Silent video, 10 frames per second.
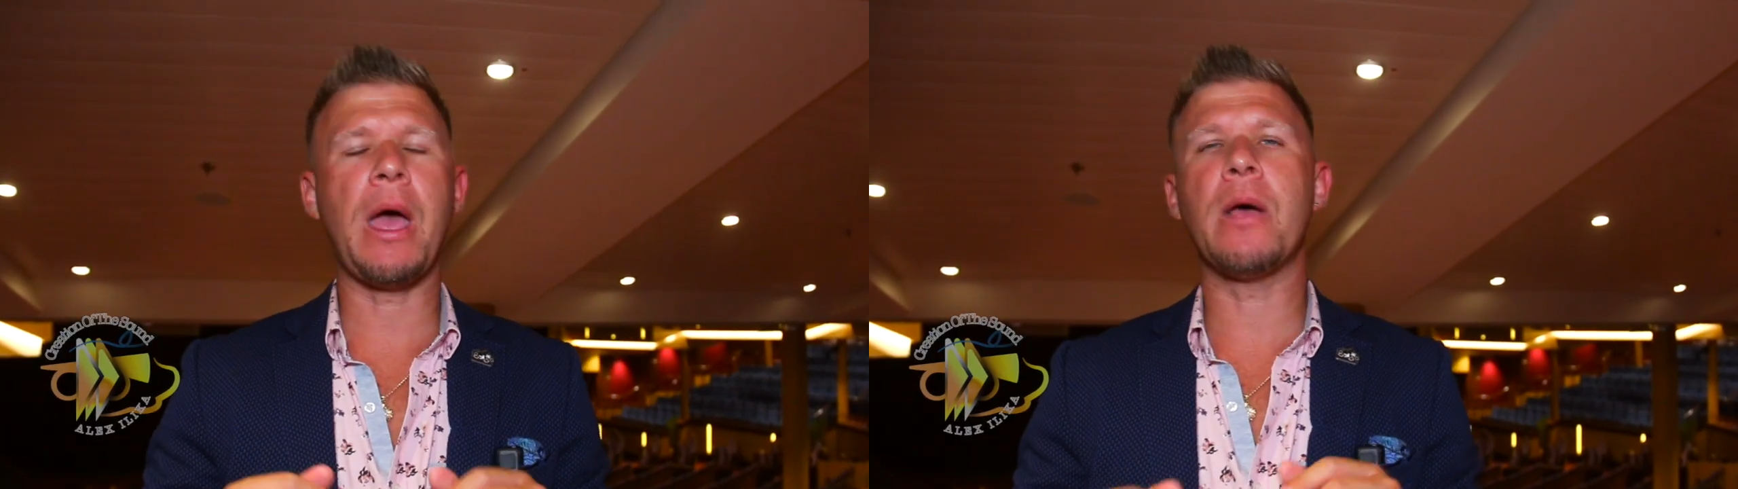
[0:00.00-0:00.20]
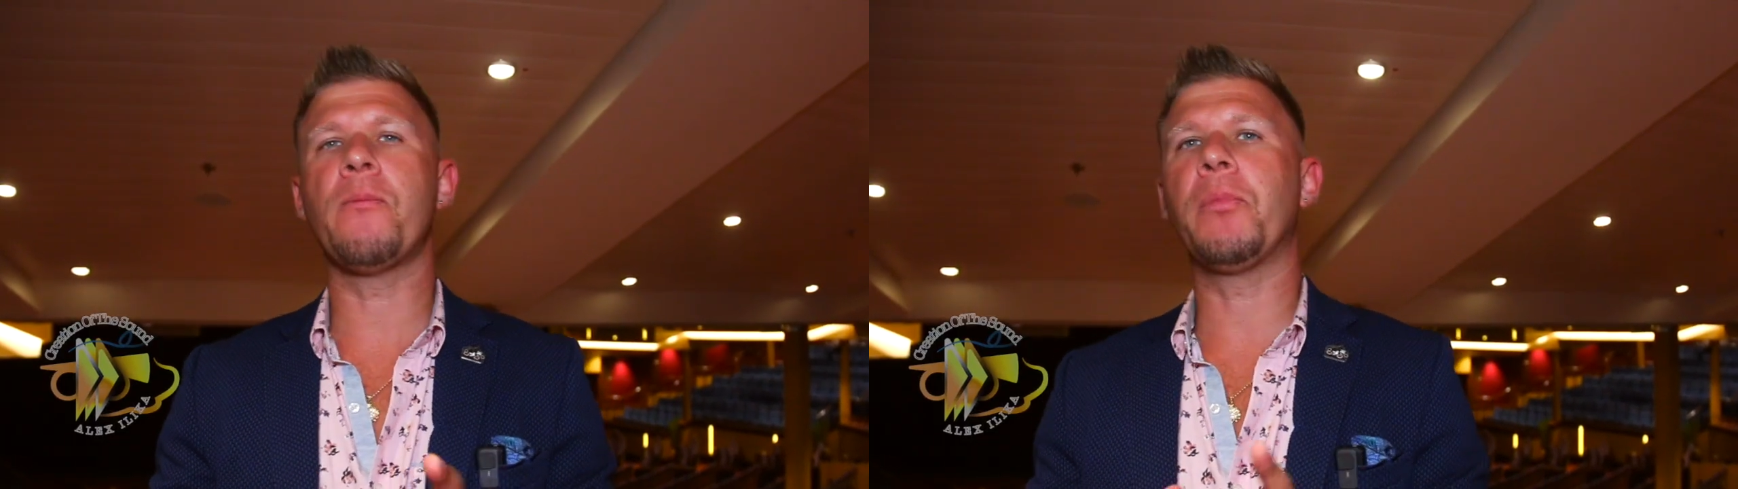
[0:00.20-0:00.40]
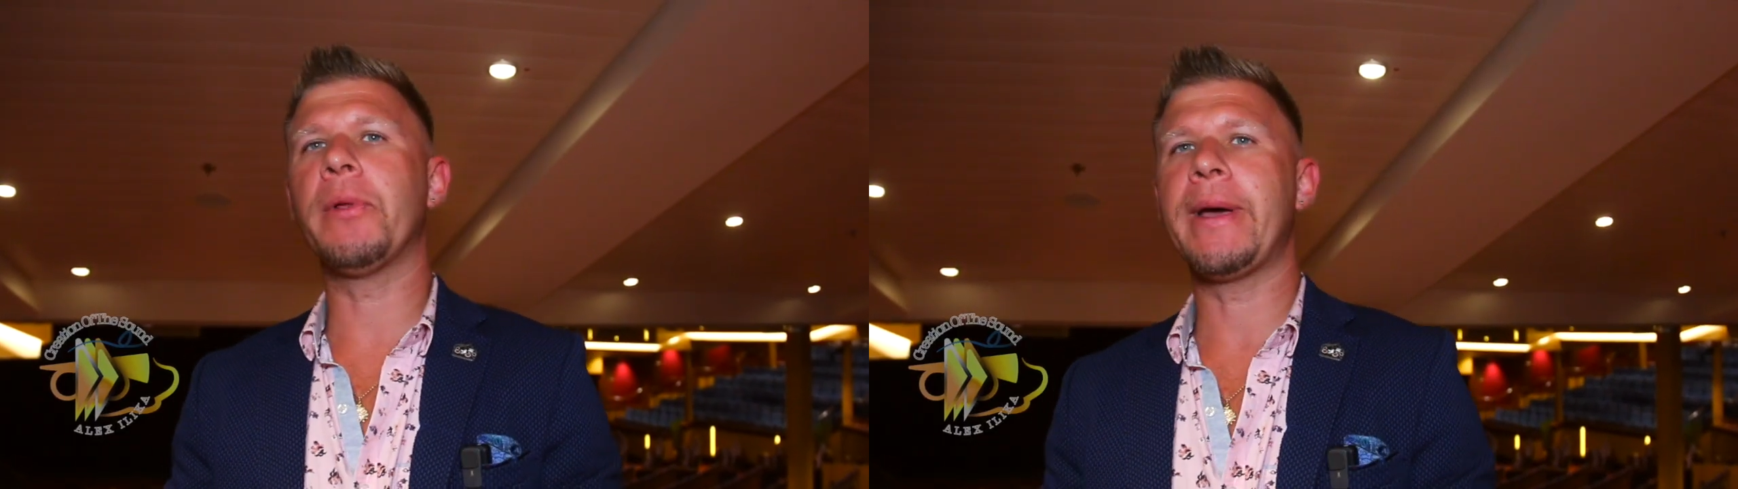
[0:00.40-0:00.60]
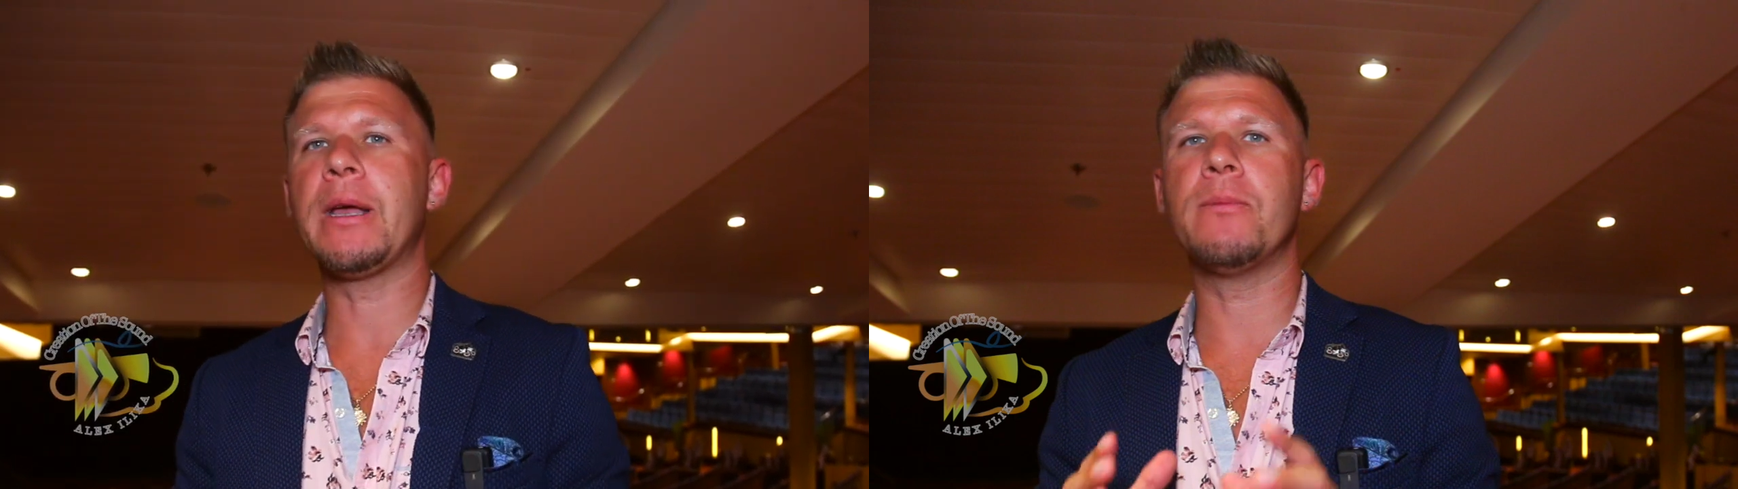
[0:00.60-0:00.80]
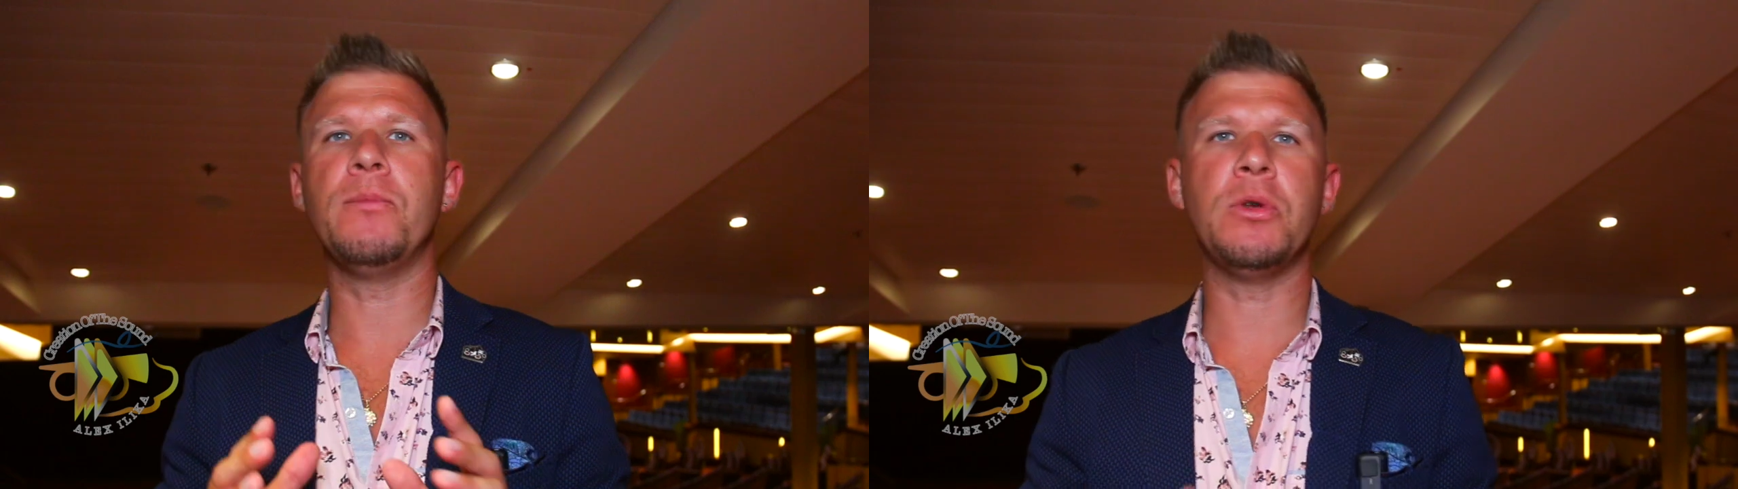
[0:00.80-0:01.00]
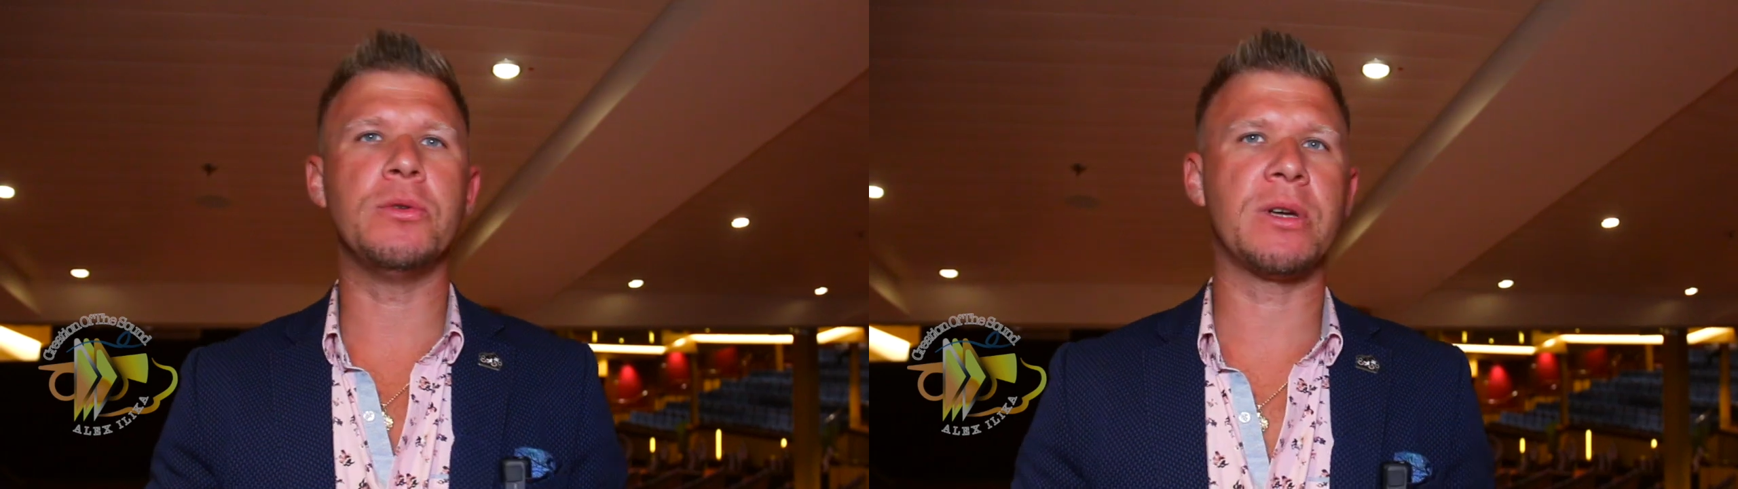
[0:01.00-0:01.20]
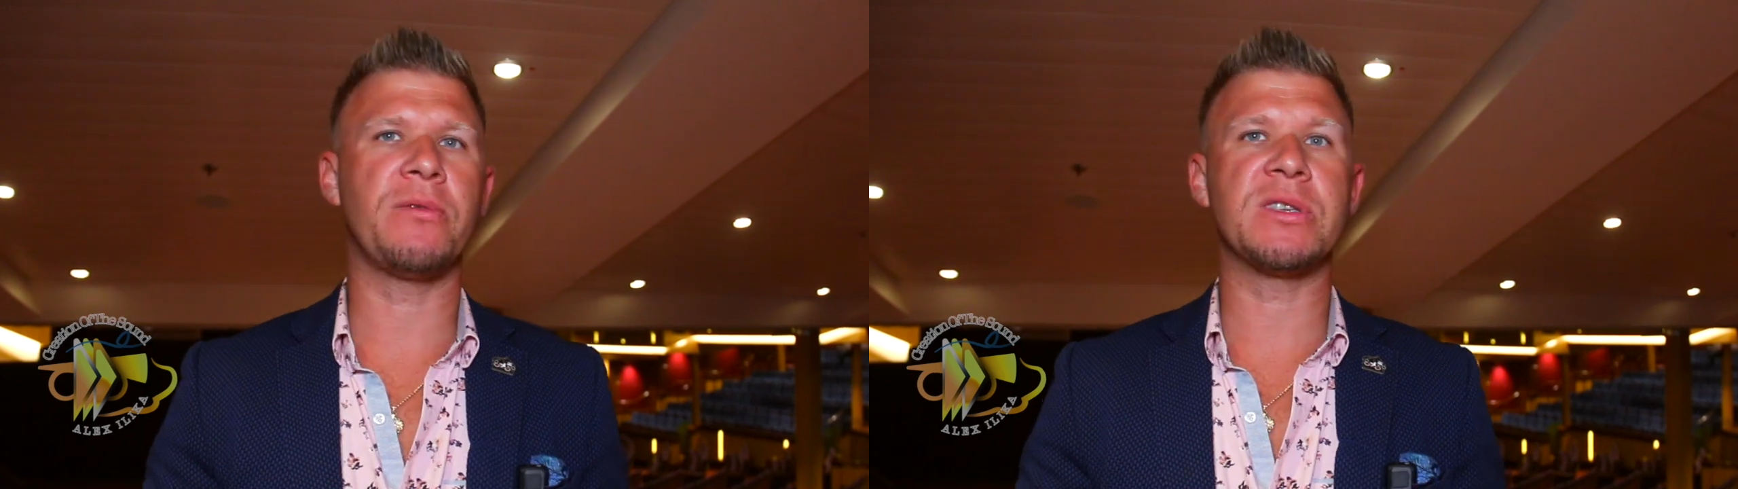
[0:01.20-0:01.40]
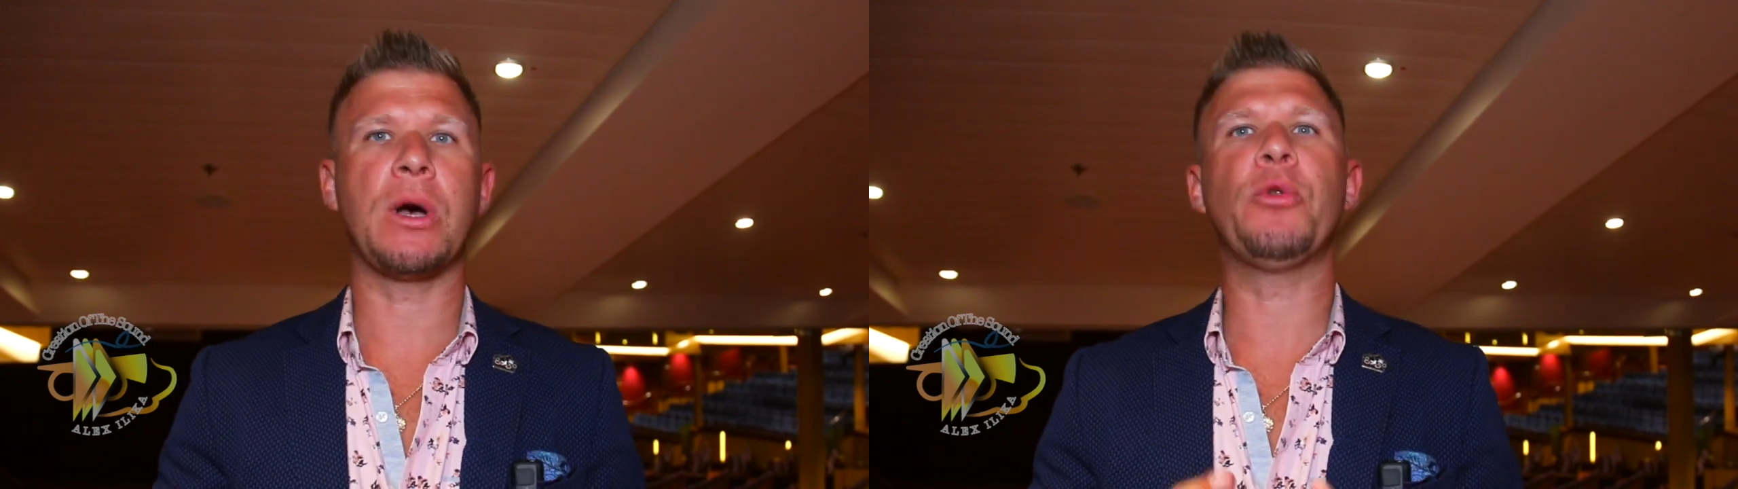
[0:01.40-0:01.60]
and playing music
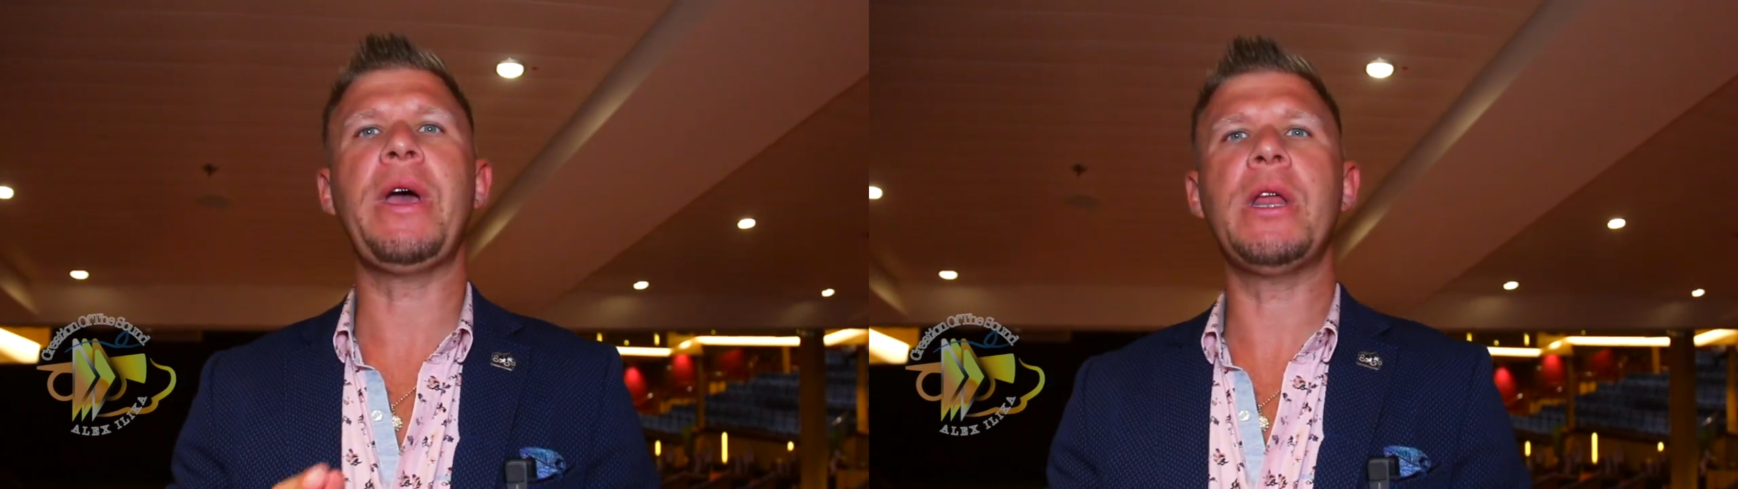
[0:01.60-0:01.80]
without